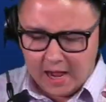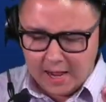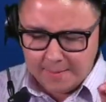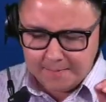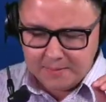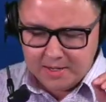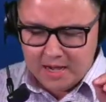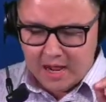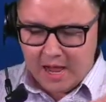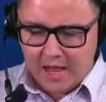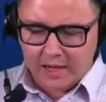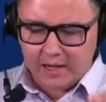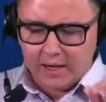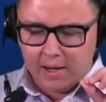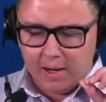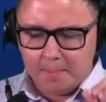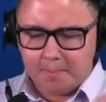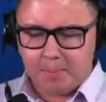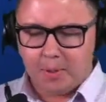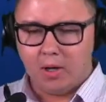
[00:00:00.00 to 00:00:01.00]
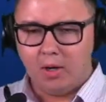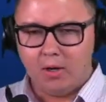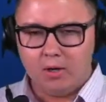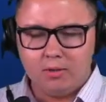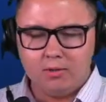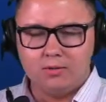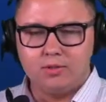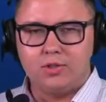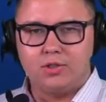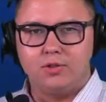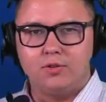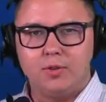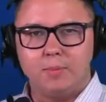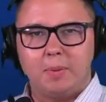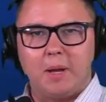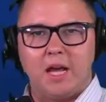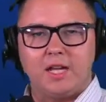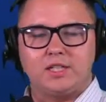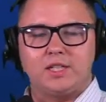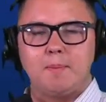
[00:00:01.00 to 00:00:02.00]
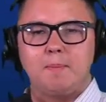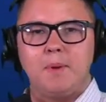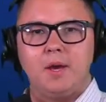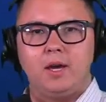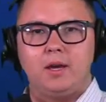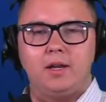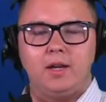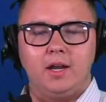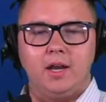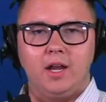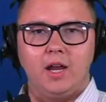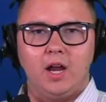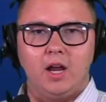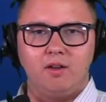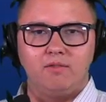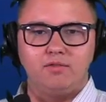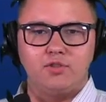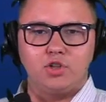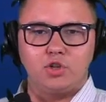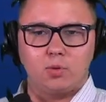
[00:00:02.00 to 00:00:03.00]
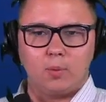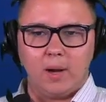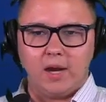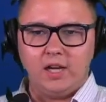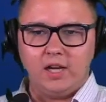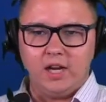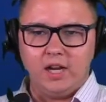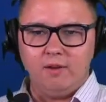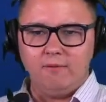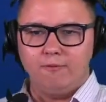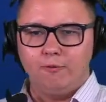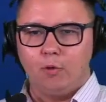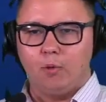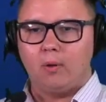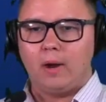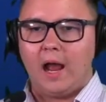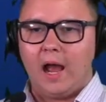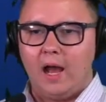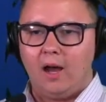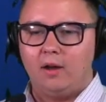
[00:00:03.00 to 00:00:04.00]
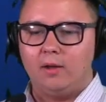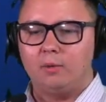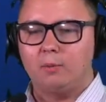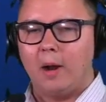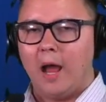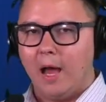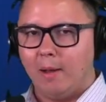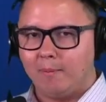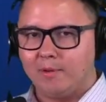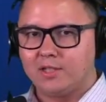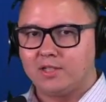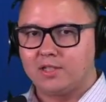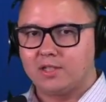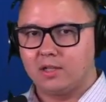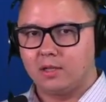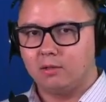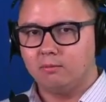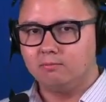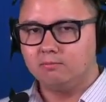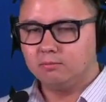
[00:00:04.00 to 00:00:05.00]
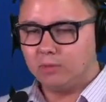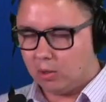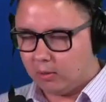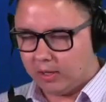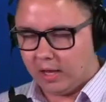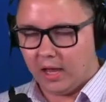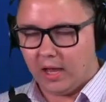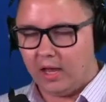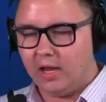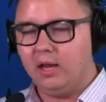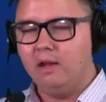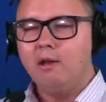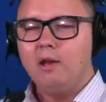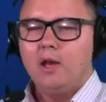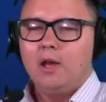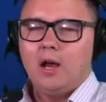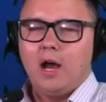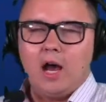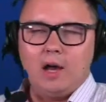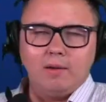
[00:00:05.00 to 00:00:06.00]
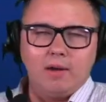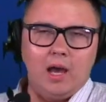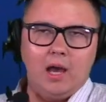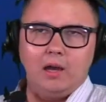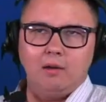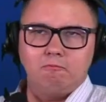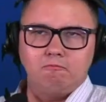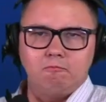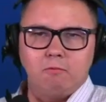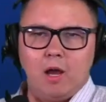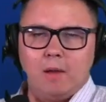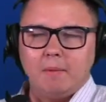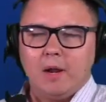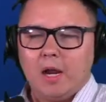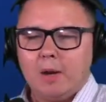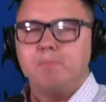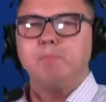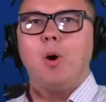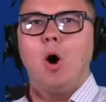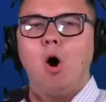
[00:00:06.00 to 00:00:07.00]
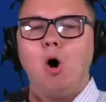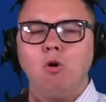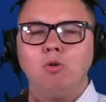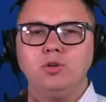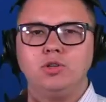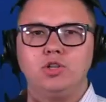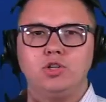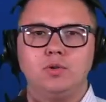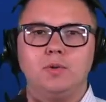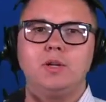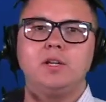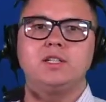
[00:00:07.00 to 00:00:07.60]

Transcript: I'm not opposed to the possibility of trading for Allen Robinson, okay? I'm not opposed to it.